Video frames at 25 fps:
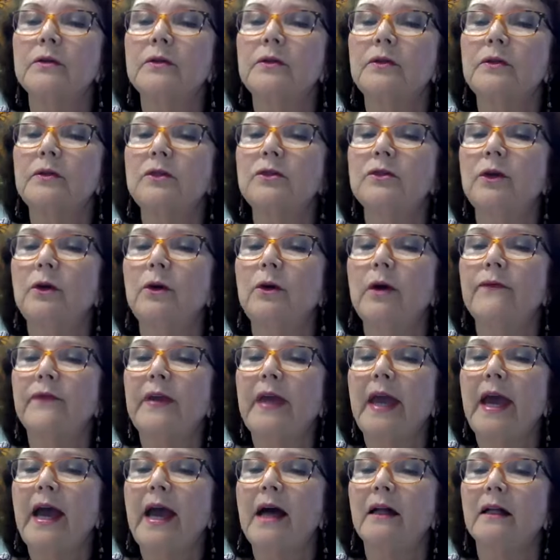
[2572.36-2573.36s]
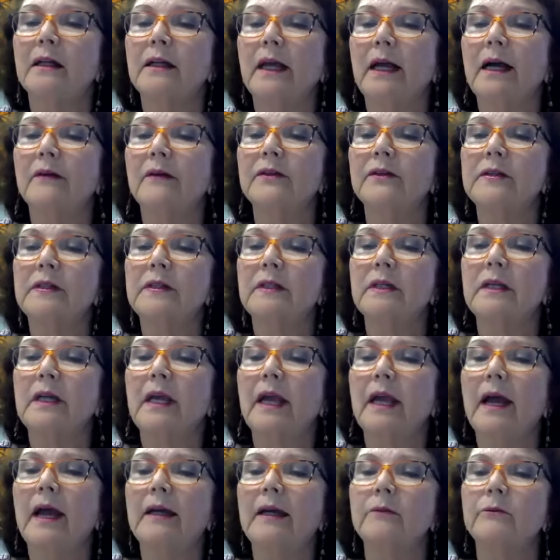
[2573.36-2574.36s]
do you know if Galveston
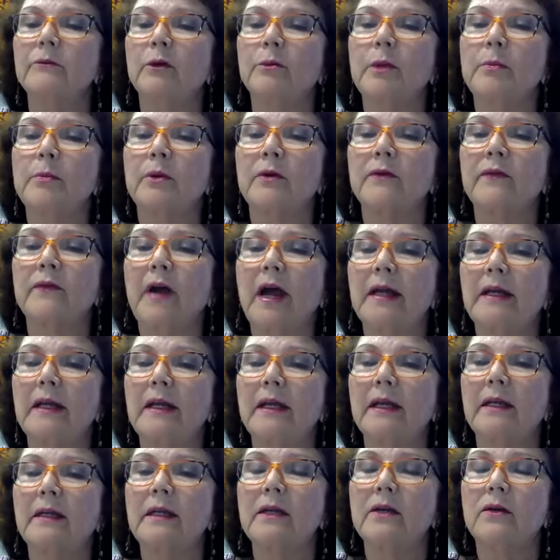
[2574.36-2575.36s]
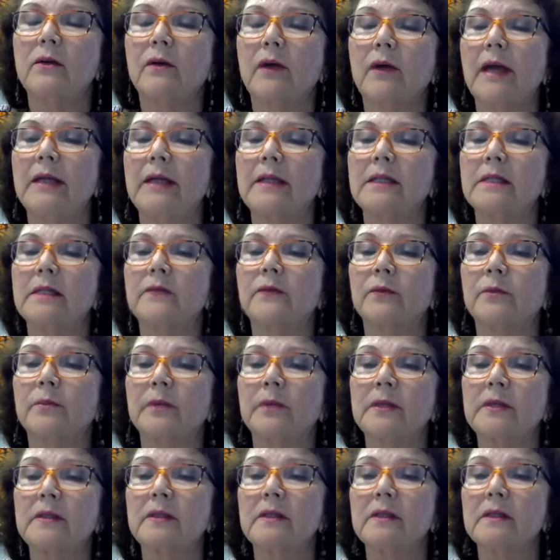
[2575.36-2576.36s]
County will be providing any grants for
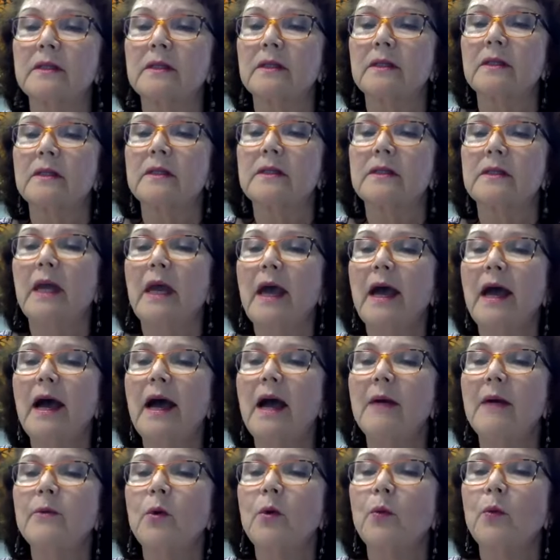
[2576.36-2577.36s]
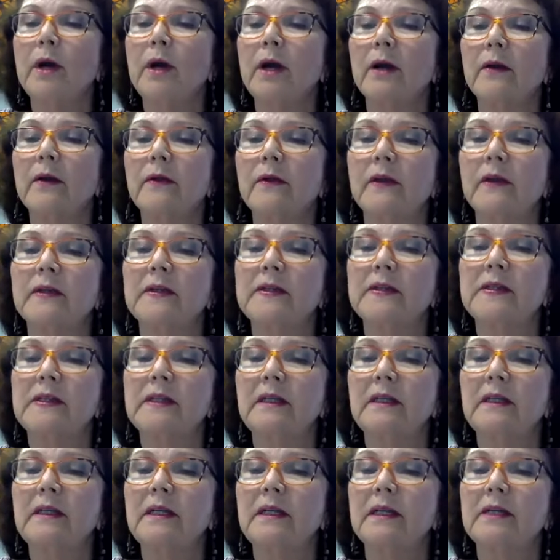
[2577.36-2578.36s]
businesses? I'm aware that the
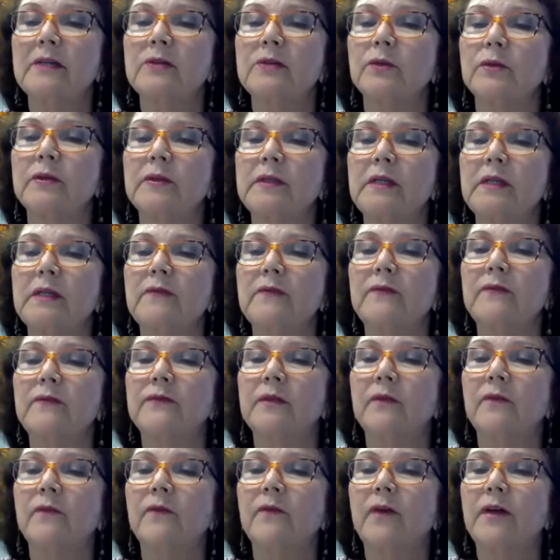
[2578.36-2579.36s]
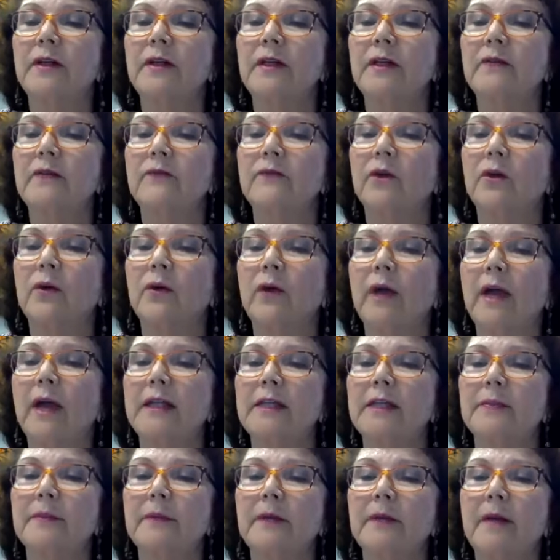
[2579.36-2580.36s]
city has received some funding for
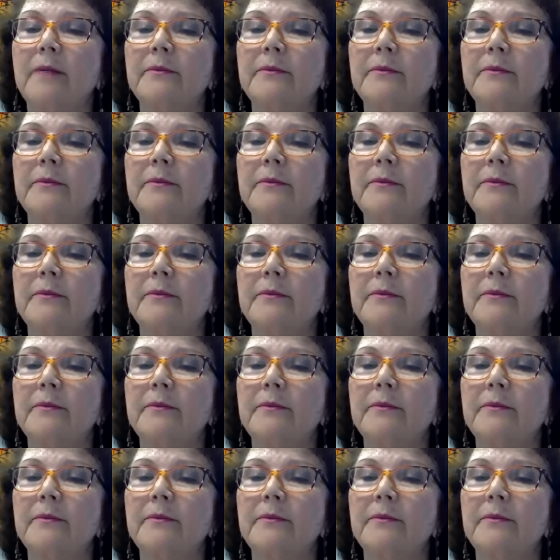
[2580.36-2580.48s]
grants, but I'm